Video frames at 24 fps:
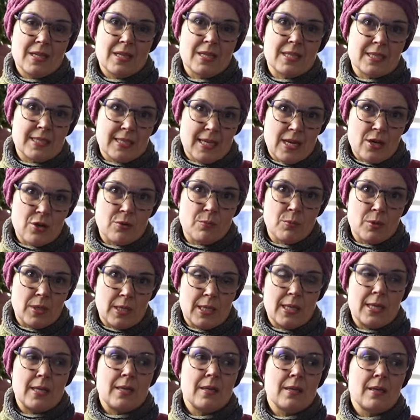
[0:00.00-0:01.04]

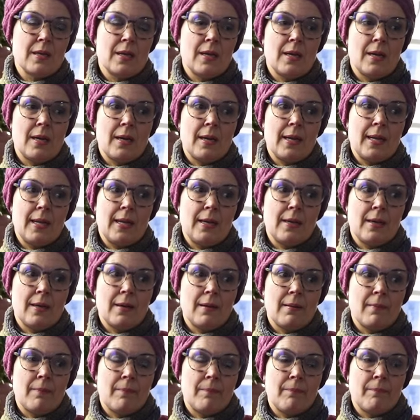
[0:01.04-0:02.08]
ceremony
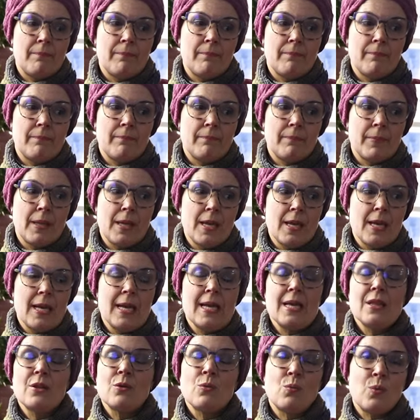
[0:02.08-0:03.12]
in
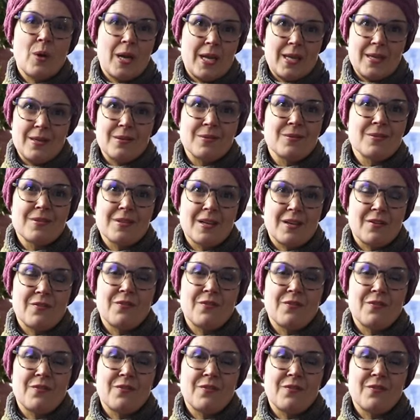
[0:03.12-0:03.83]
way that